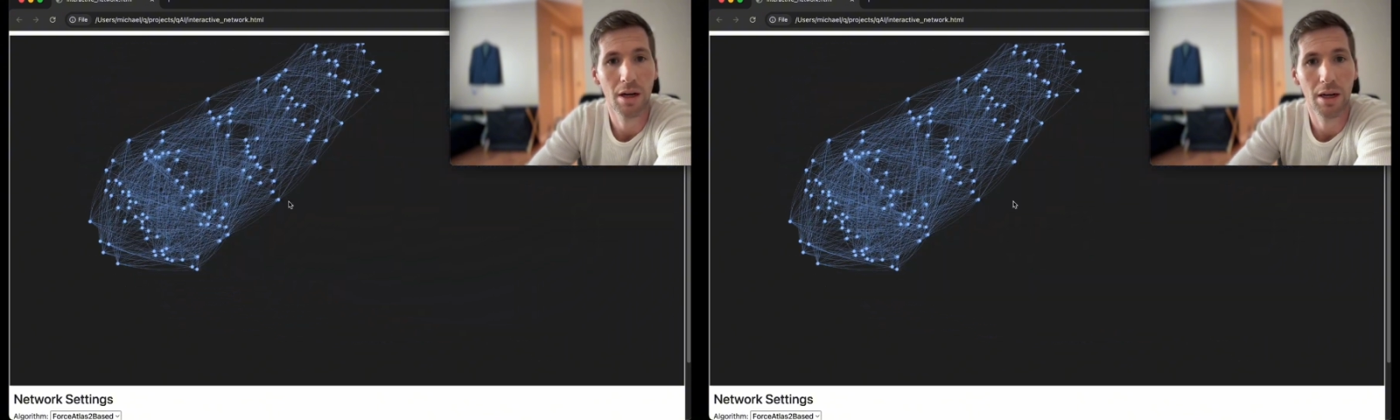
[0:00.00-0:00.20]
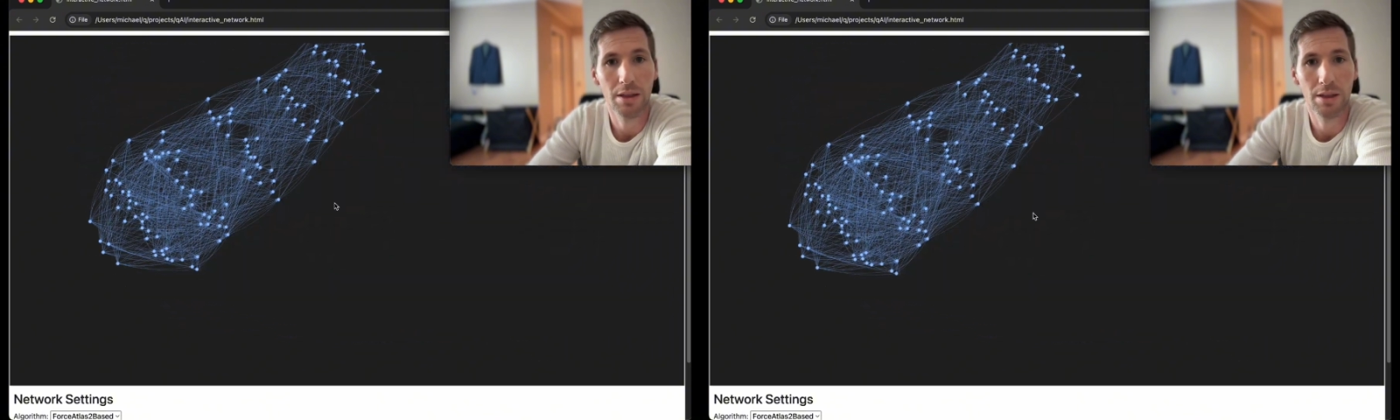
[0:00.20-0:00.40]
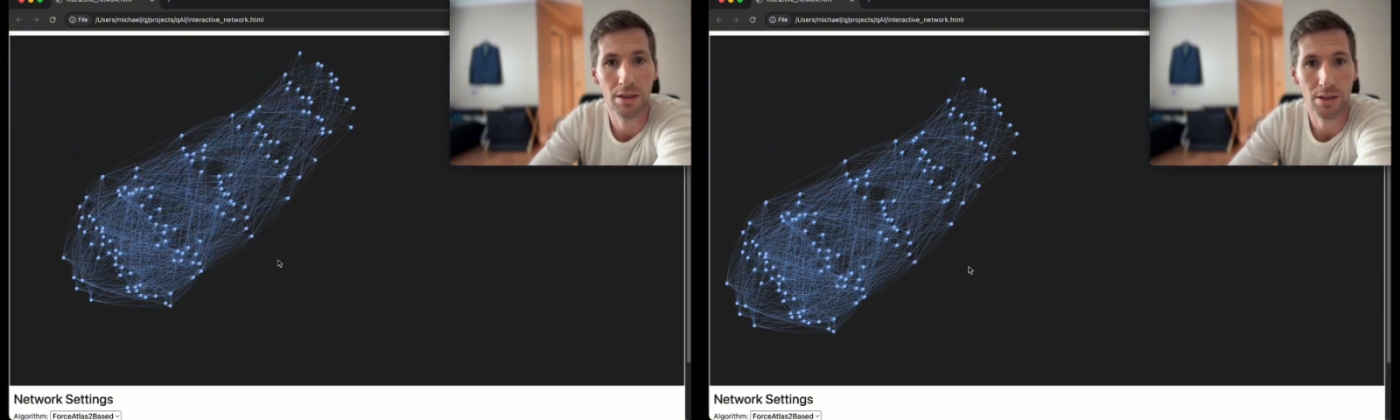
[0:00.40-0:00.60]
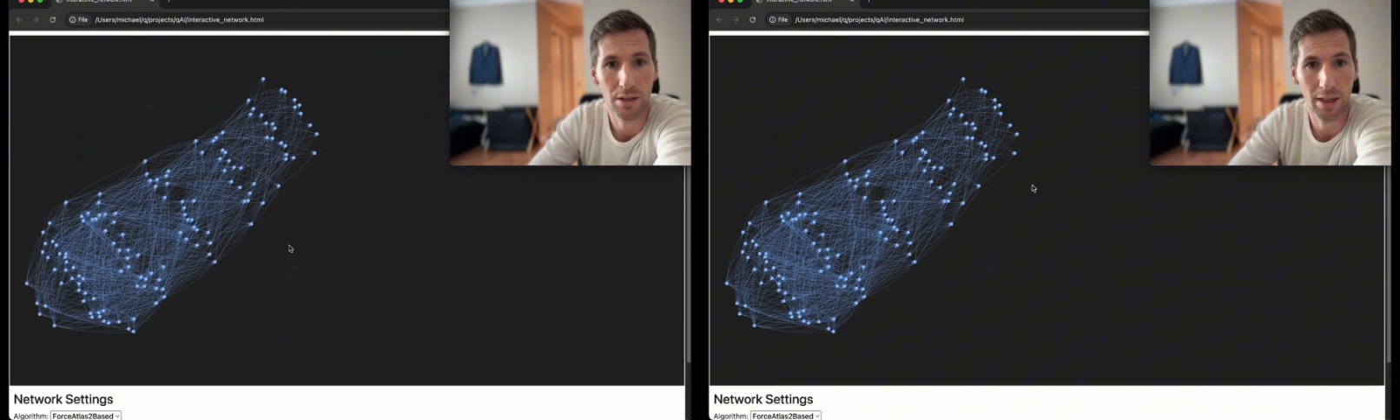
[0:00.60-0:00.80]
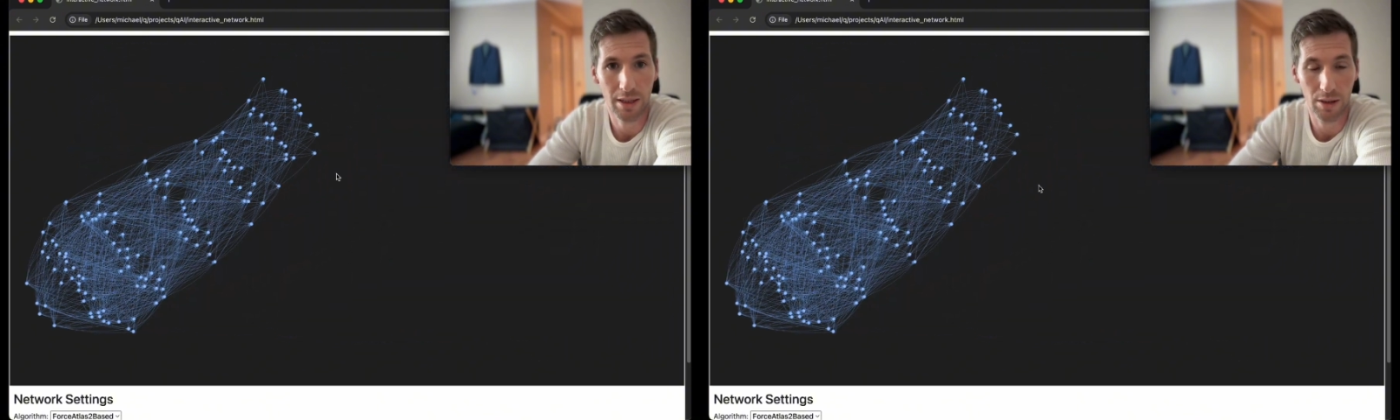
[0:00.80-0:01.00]
And there's
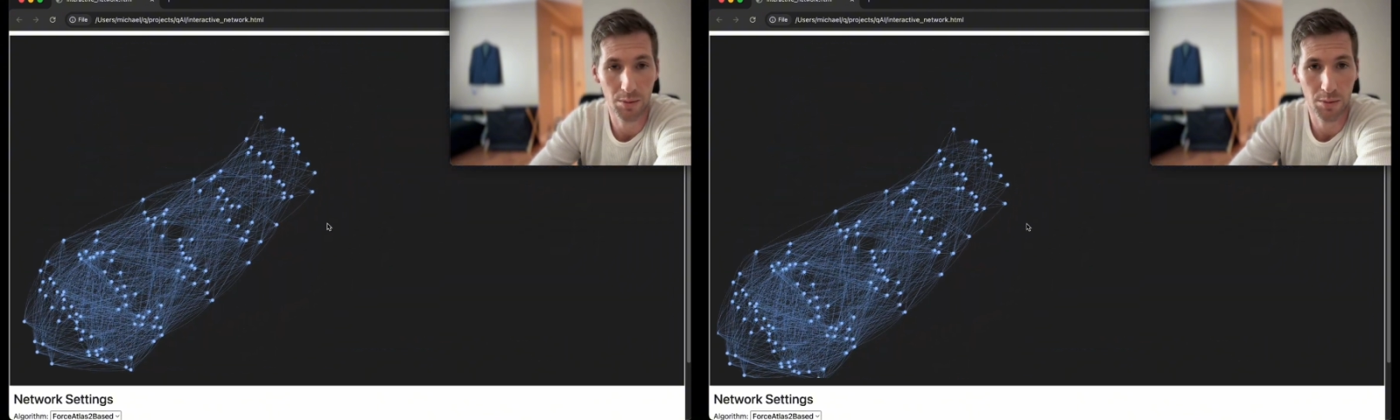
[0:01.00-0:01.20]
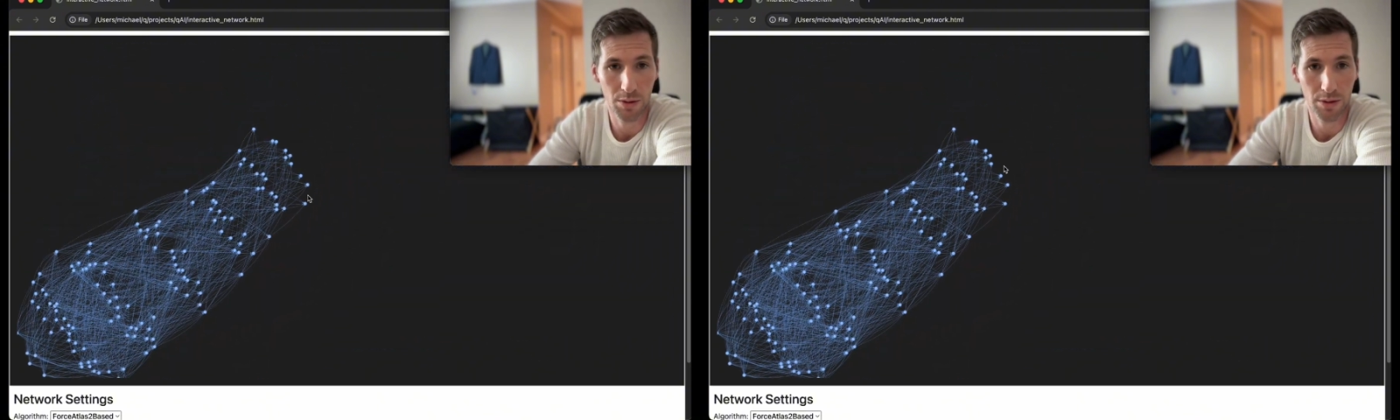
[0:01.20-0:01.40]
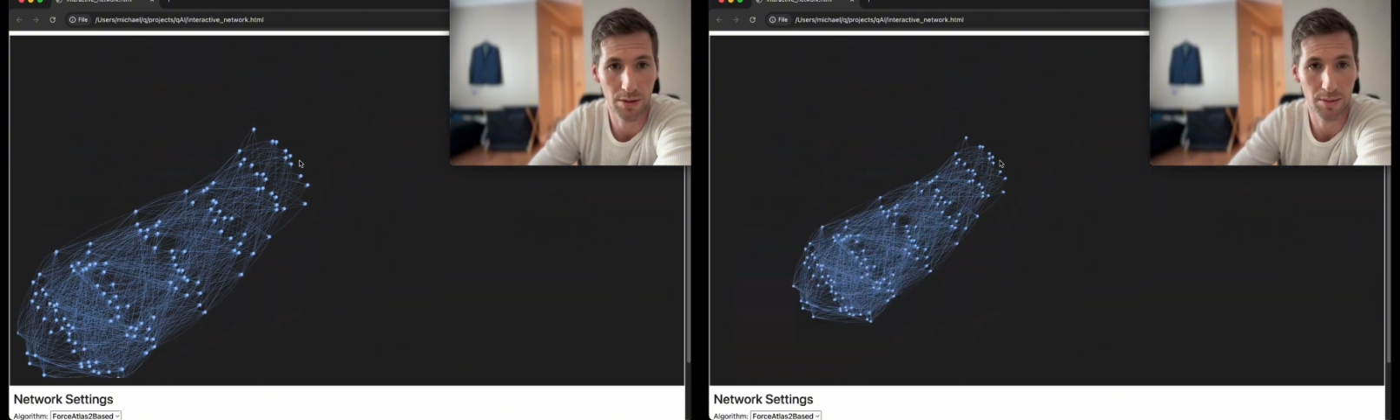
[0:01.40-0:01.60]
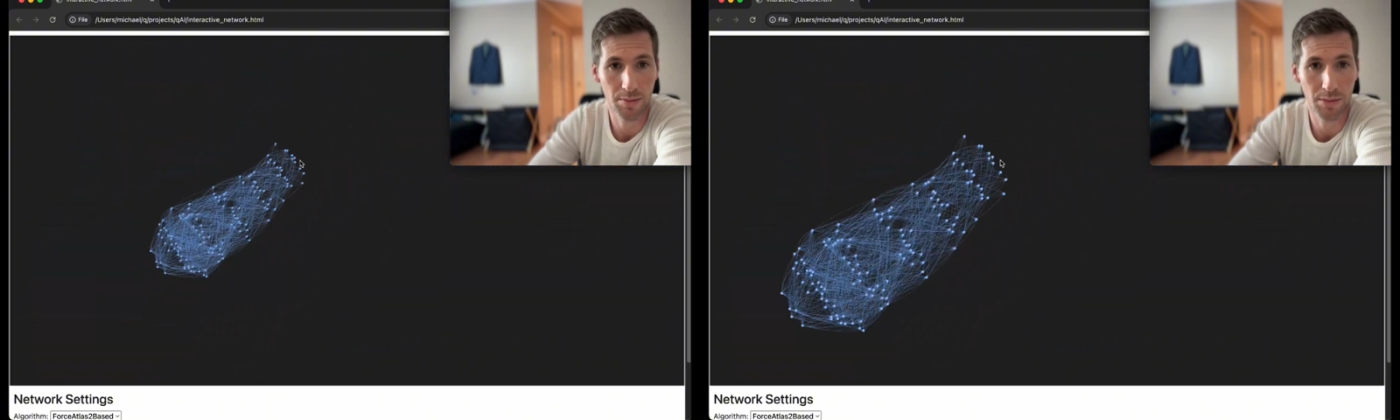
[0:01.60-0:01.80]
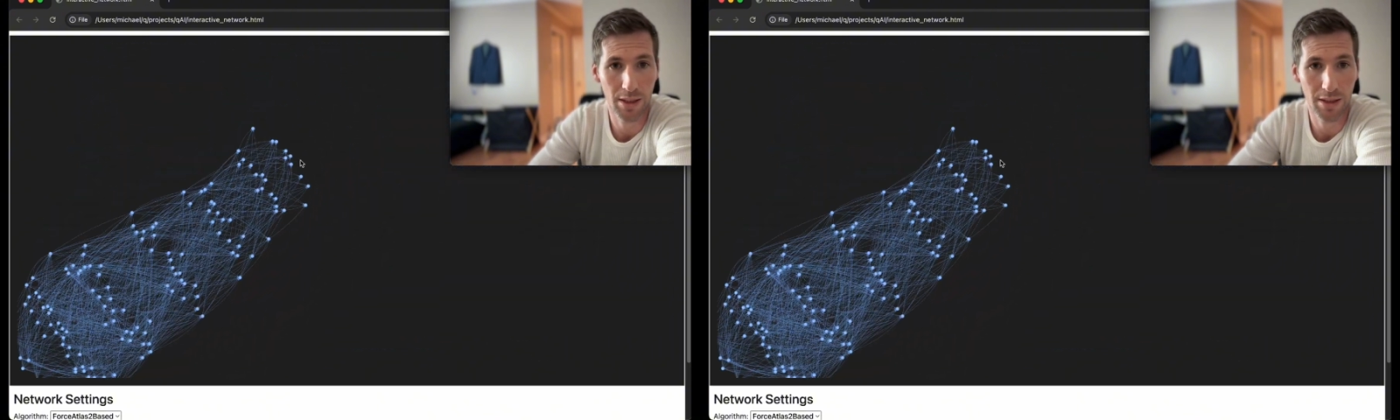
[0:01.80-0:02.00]
10 outputs
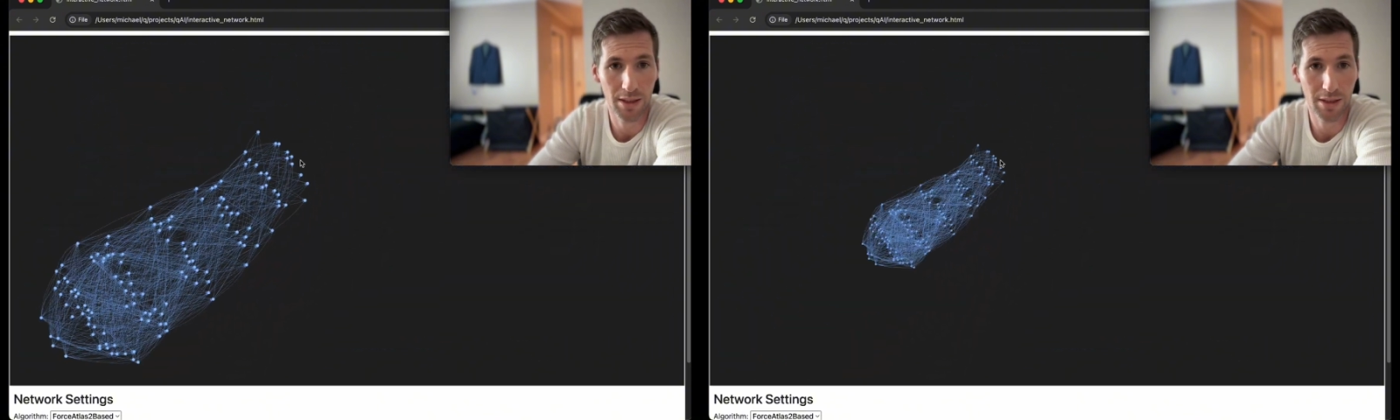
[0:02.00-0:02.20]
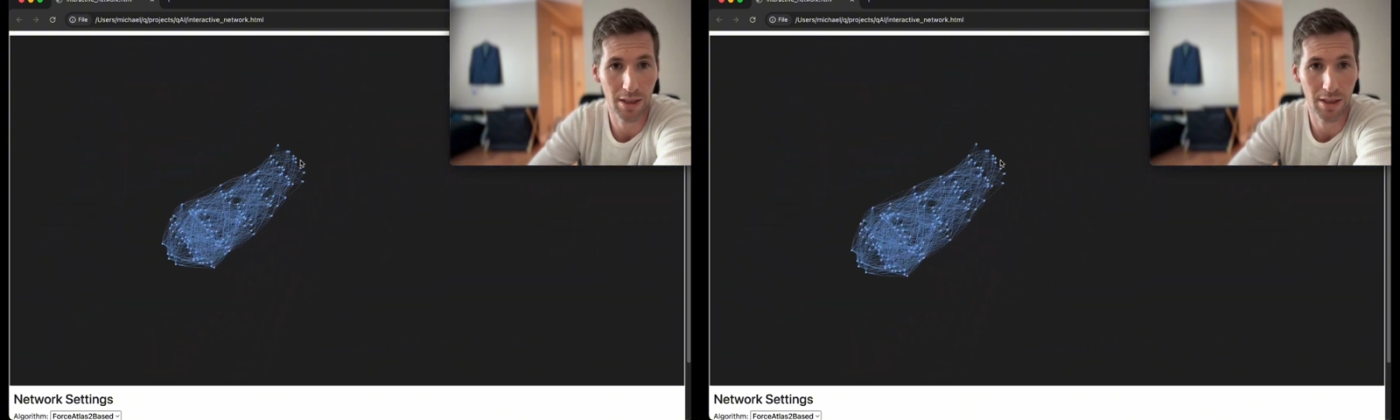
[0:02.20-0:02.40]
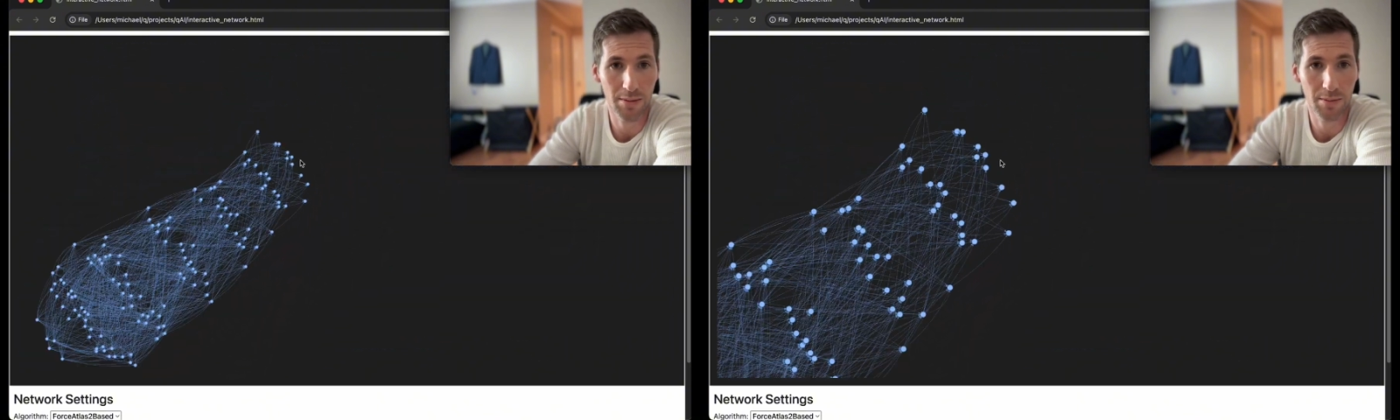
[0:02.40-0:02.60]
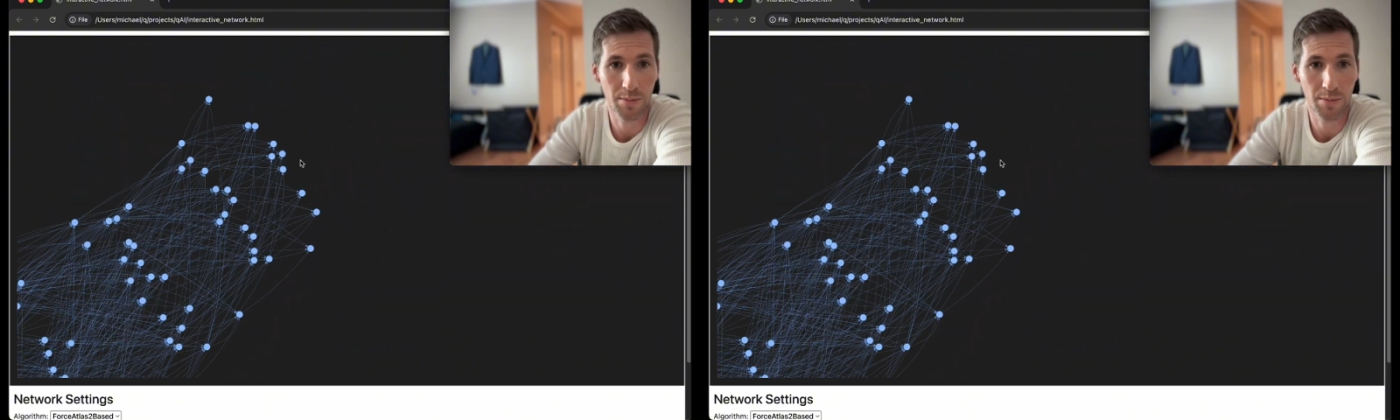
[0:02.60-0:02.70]
at this side.